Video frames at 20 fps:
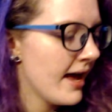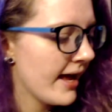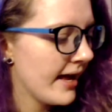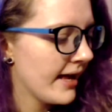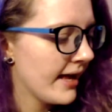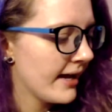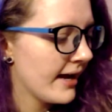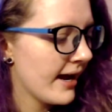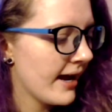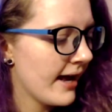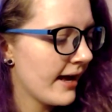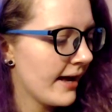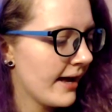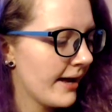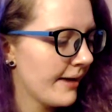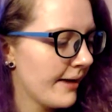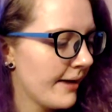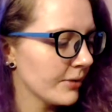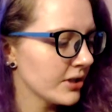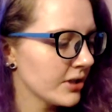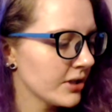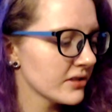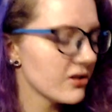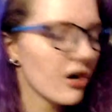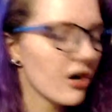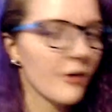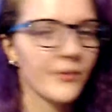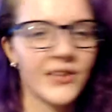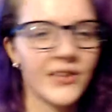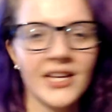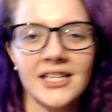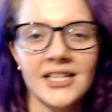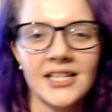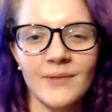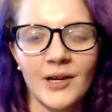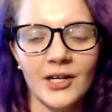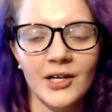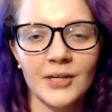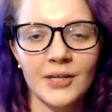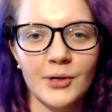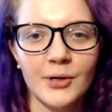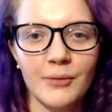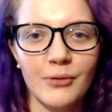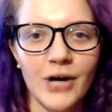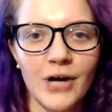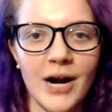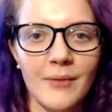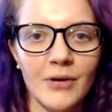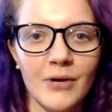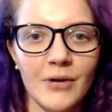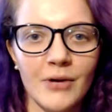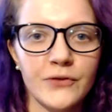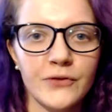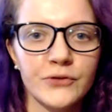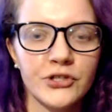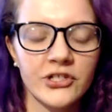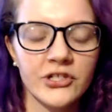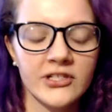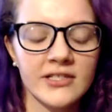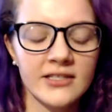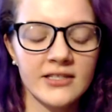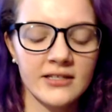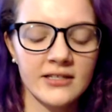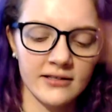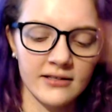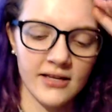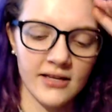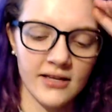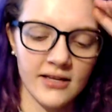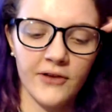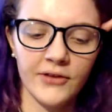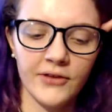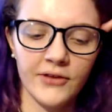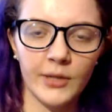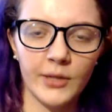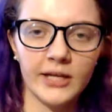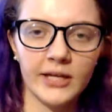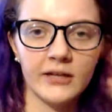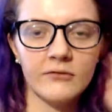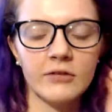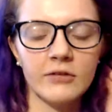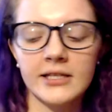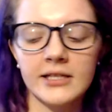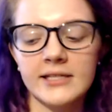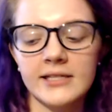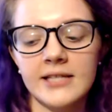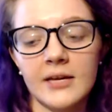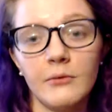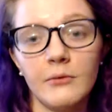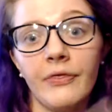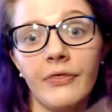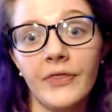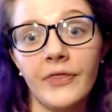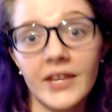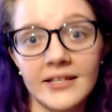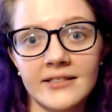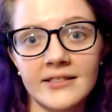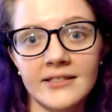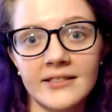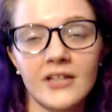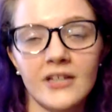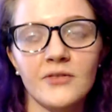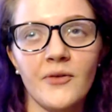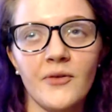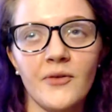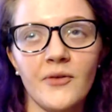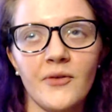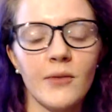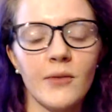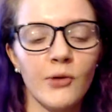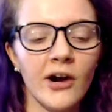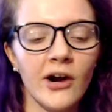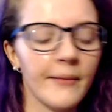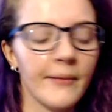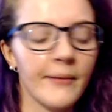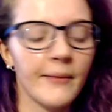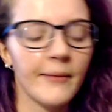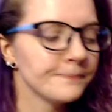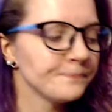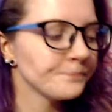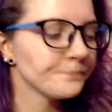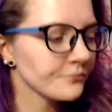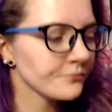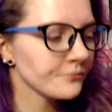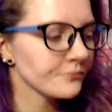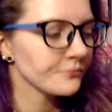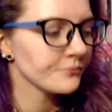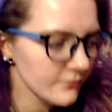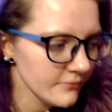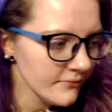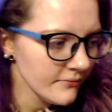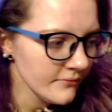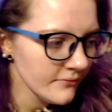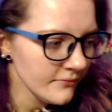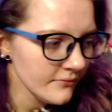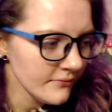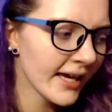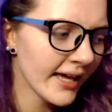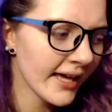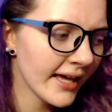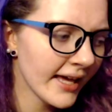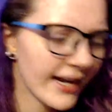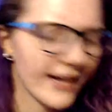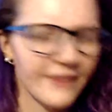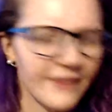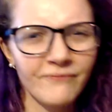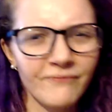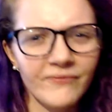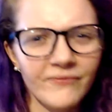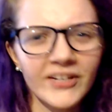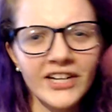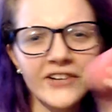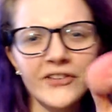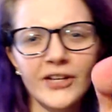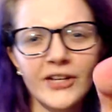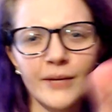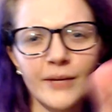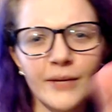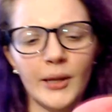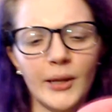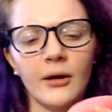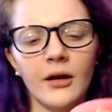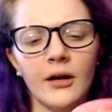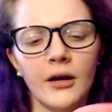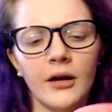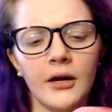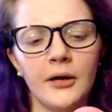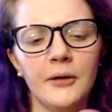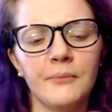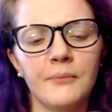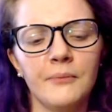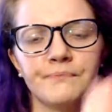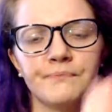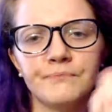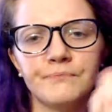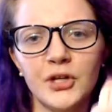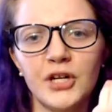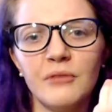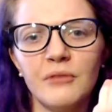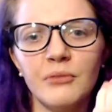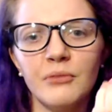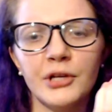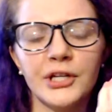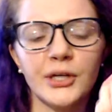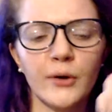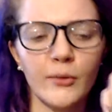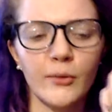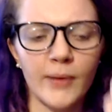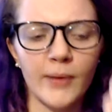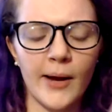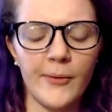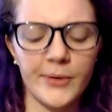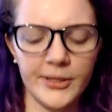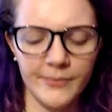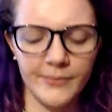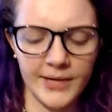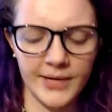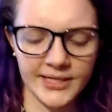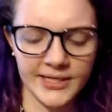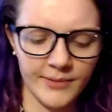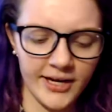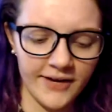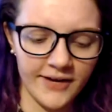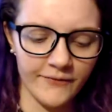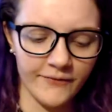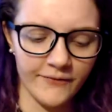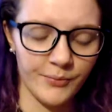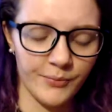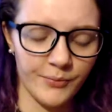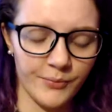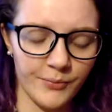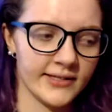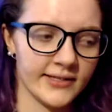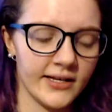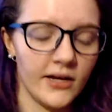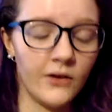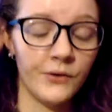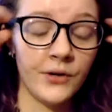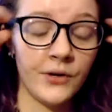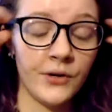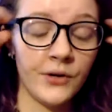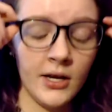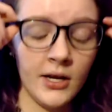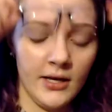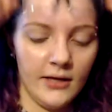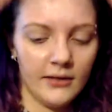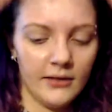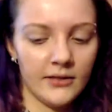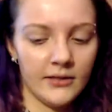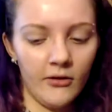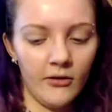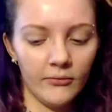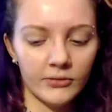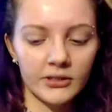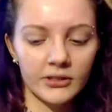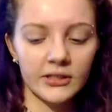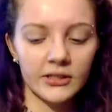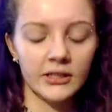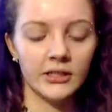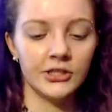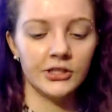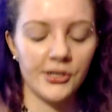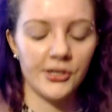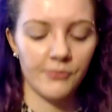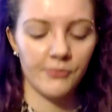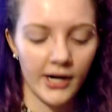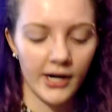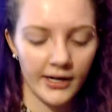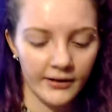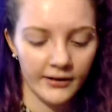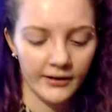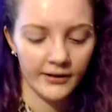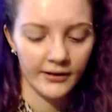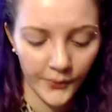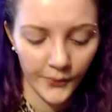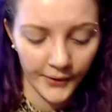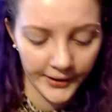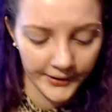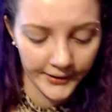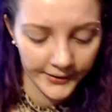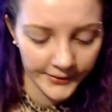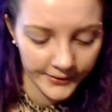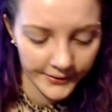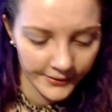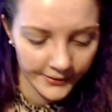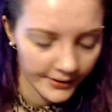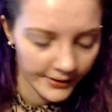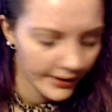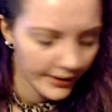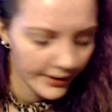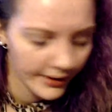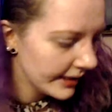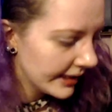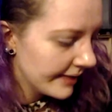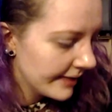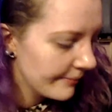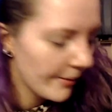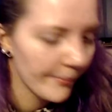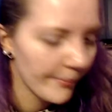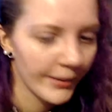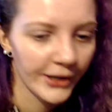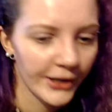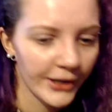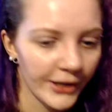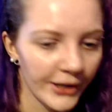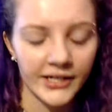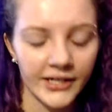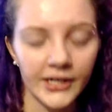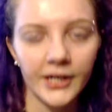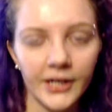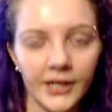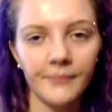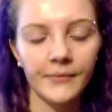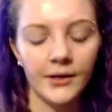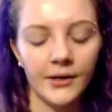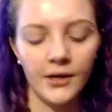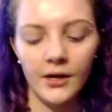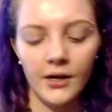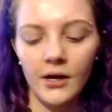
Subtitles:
And I'm going to start with this. I'm not going to put a primer on just so that we can really see what this does without a primer. And I figured that a beauty blender would probably be the best bet for putting this on. So I'm just going to jump right into it. I need to get my mirror set up.